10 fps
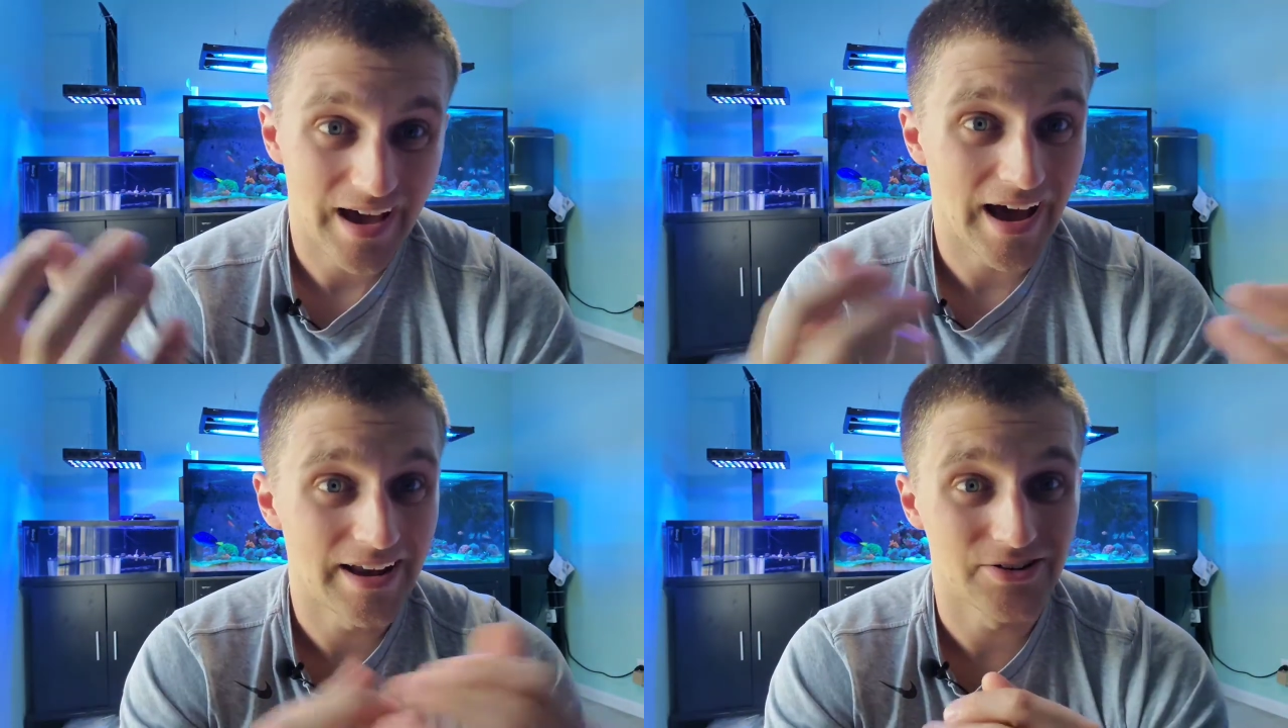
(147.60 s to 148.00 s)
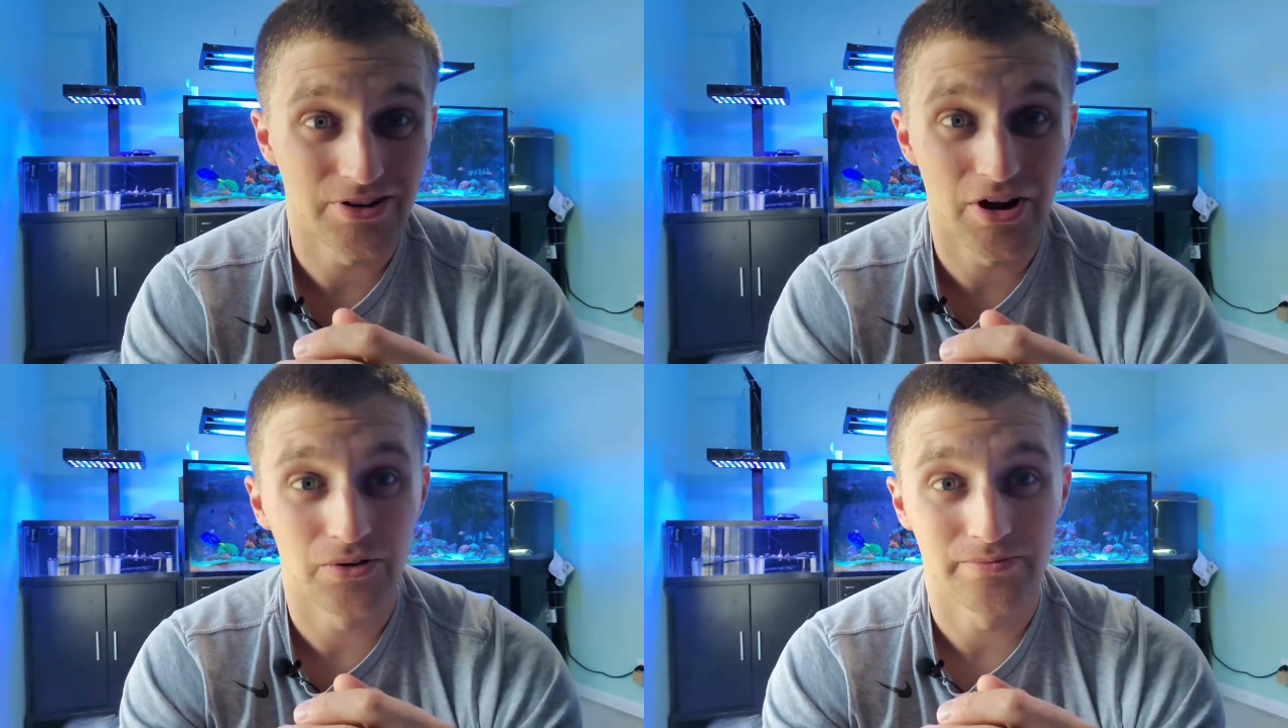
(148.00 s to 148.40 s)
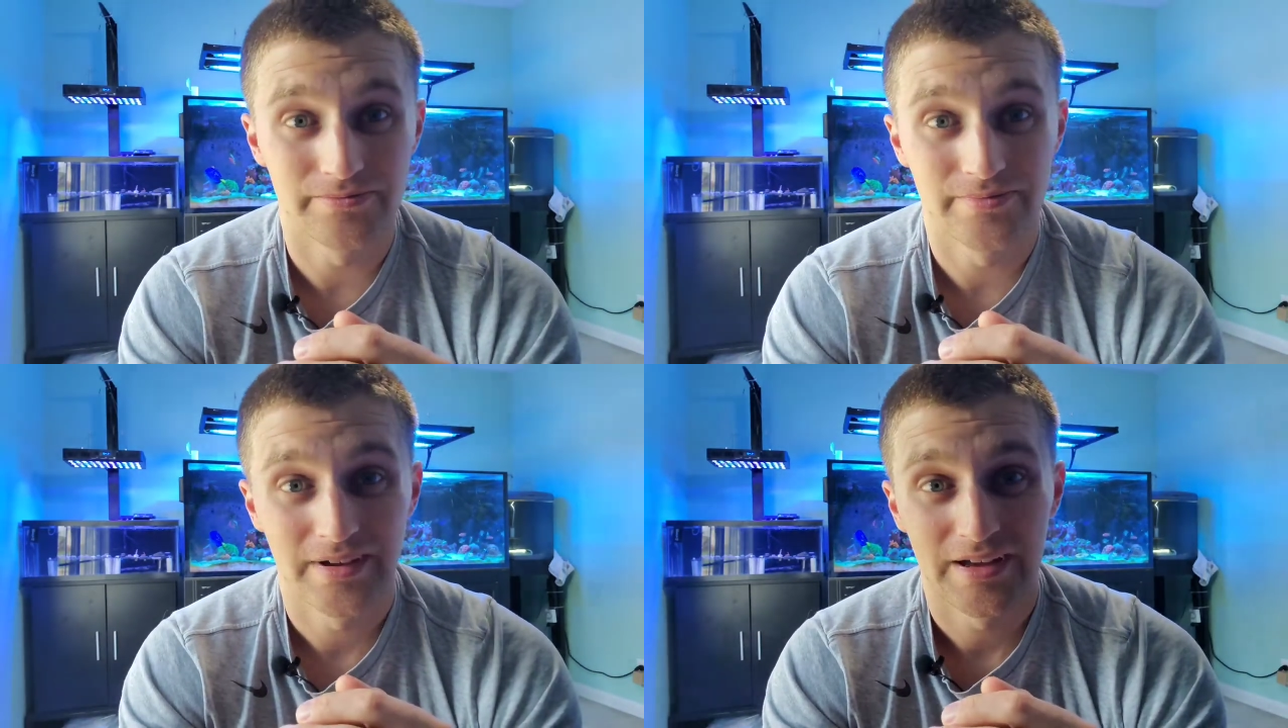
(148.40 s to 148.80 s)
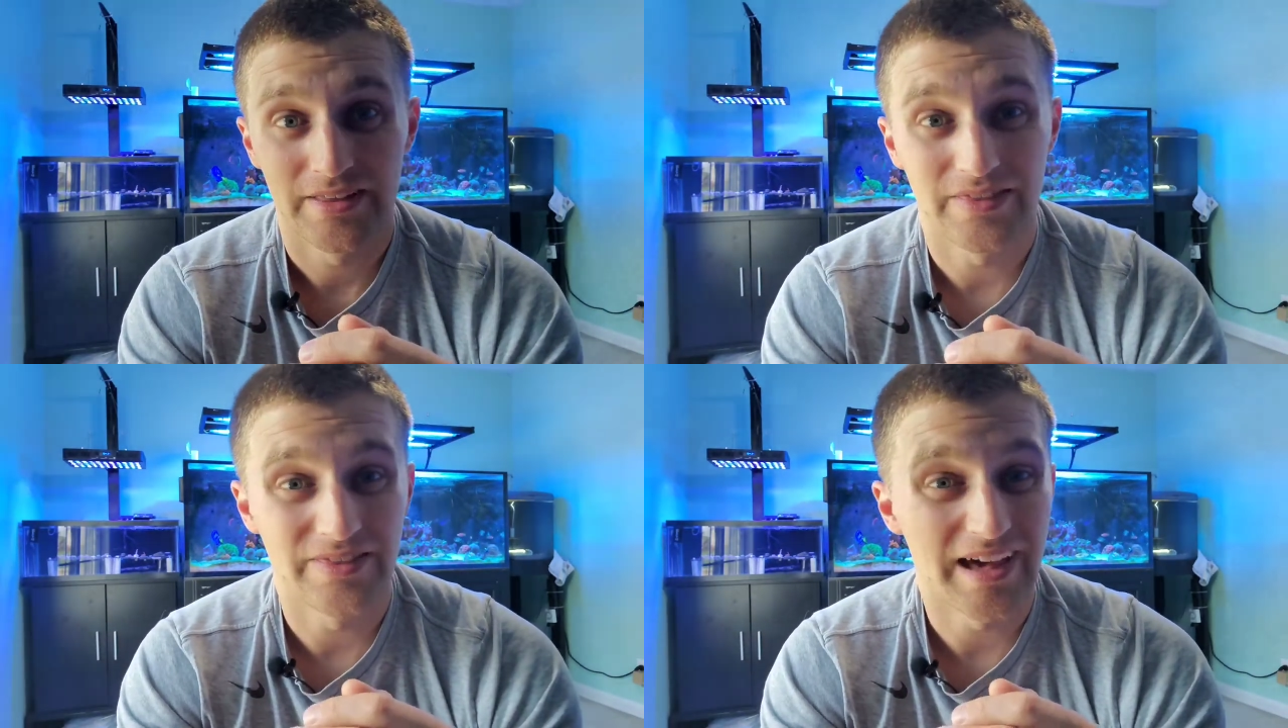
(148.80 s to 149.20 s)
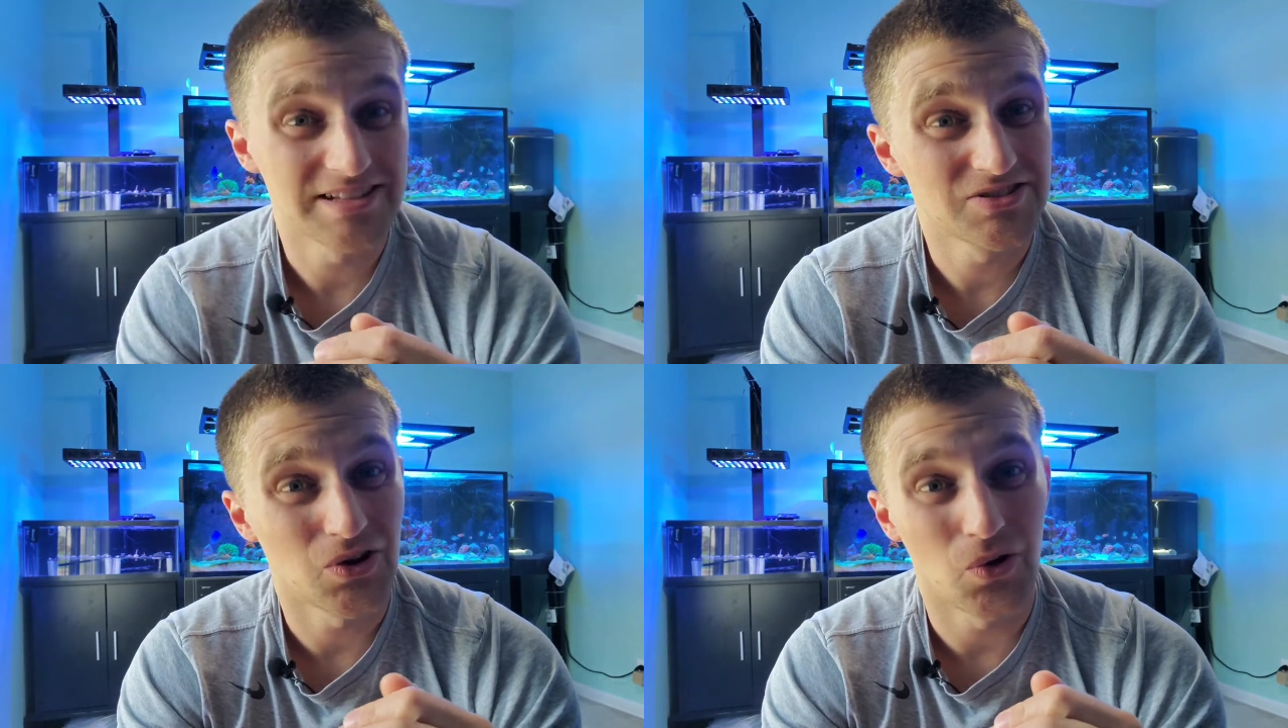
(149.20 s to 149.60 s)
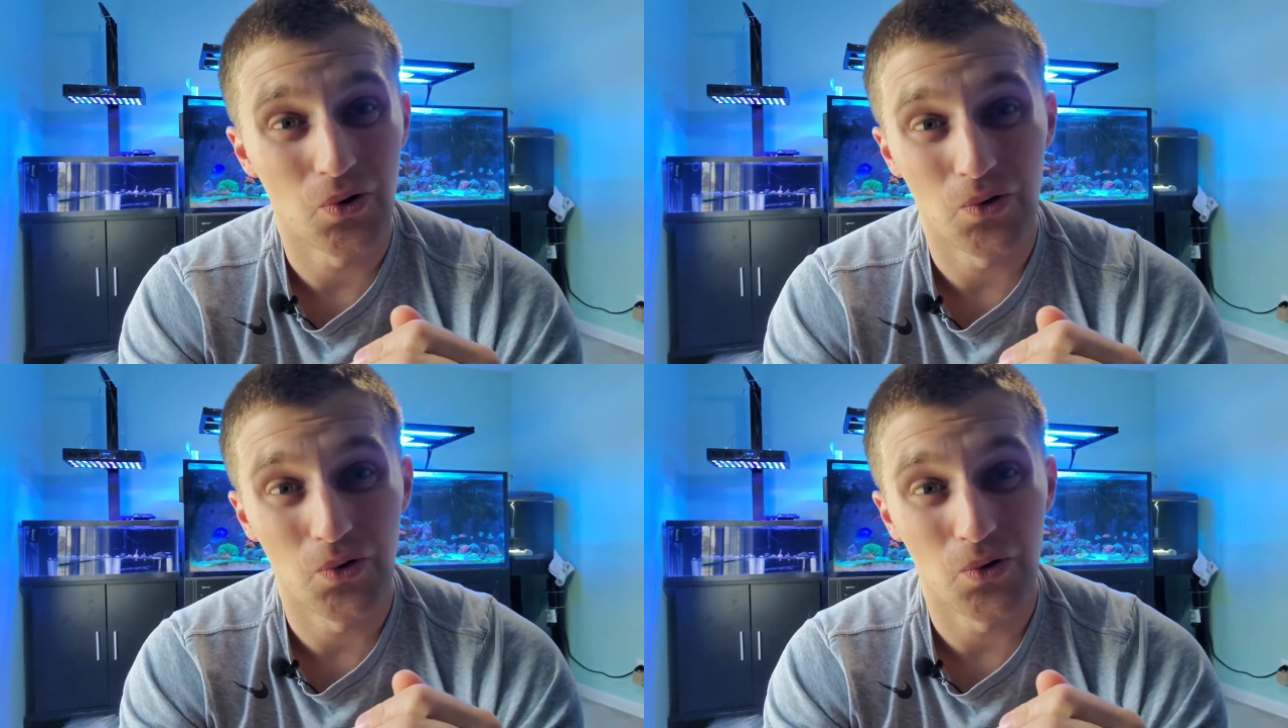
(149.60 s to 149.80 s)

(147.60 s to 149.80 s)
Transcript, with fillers: I don't know. That's the